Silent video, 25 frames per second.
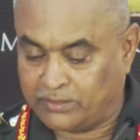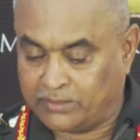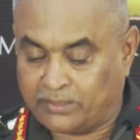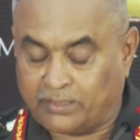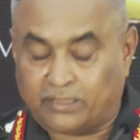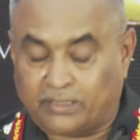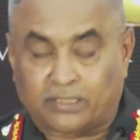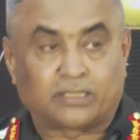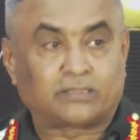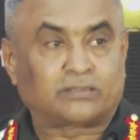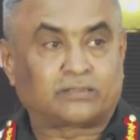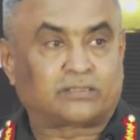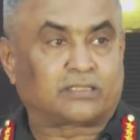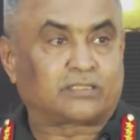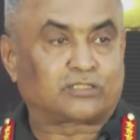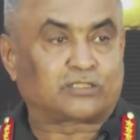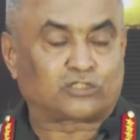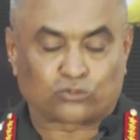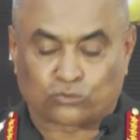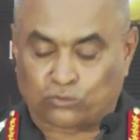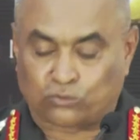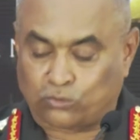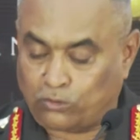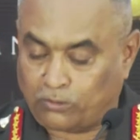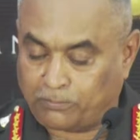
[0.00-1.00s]
and there is
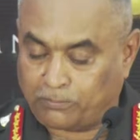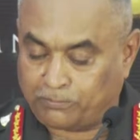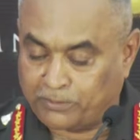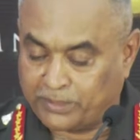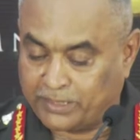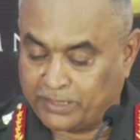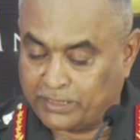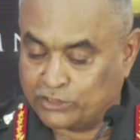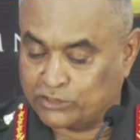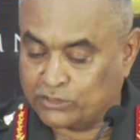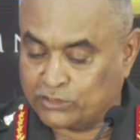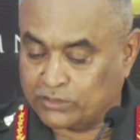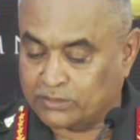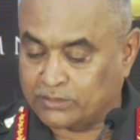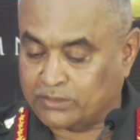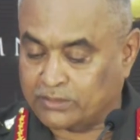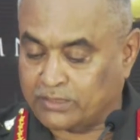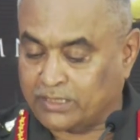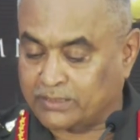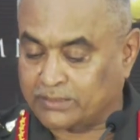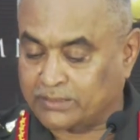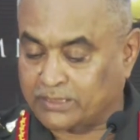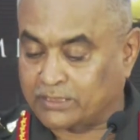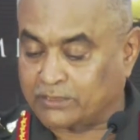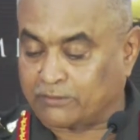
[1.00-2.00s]
cooperation,
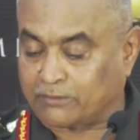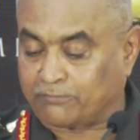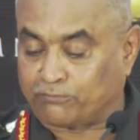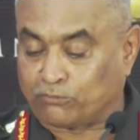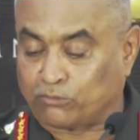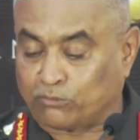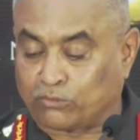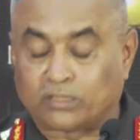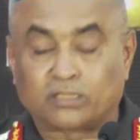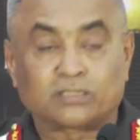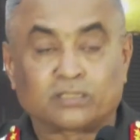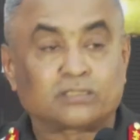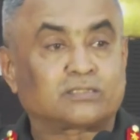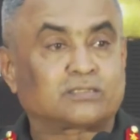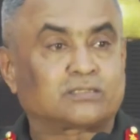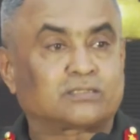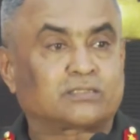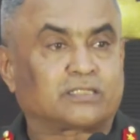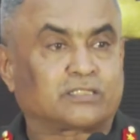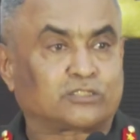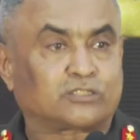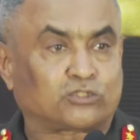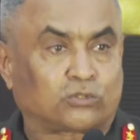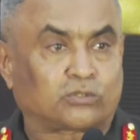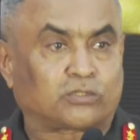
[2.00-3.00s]
and that the focus
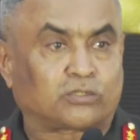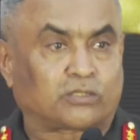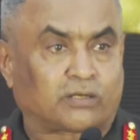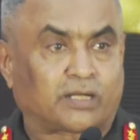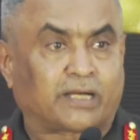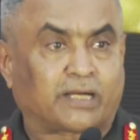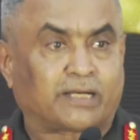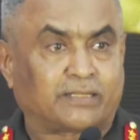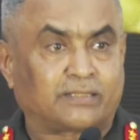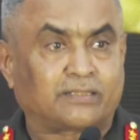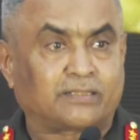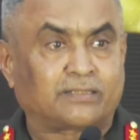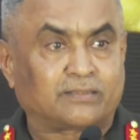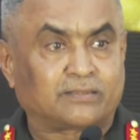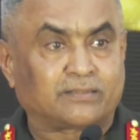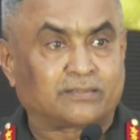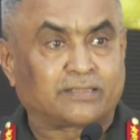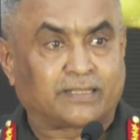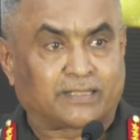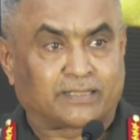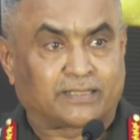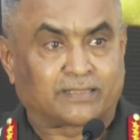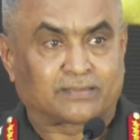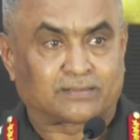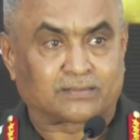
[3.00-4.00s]
is on the right
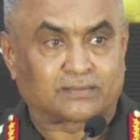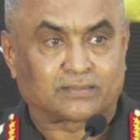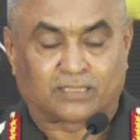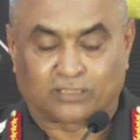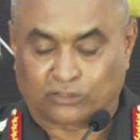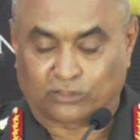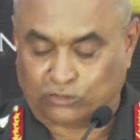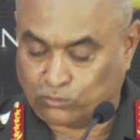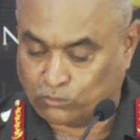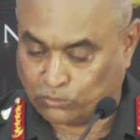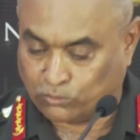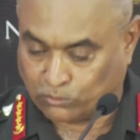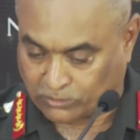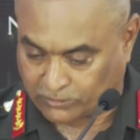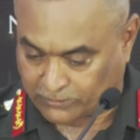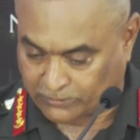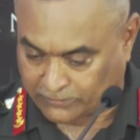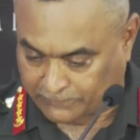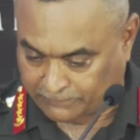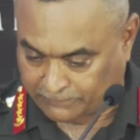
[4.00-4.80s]
things," unquote.